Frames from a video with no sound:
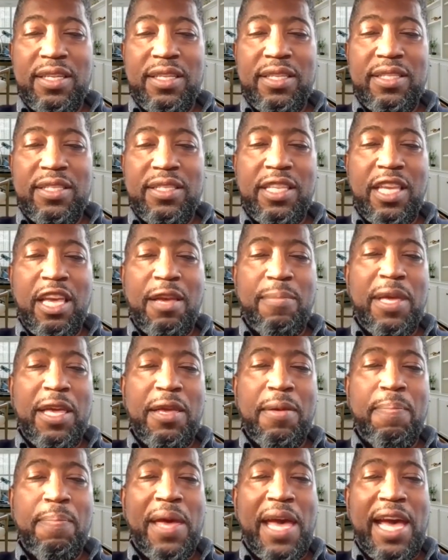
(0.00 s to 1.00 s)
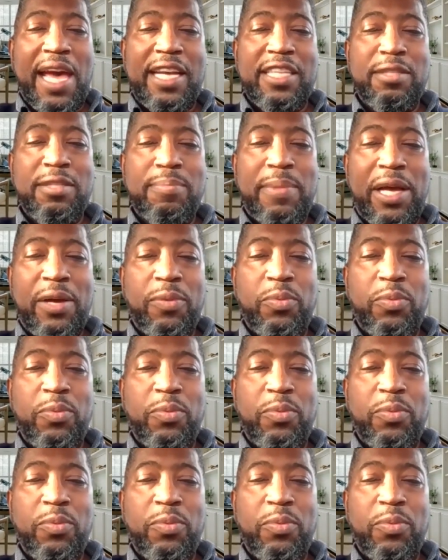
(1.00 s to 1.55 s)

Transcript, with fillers: skimming past my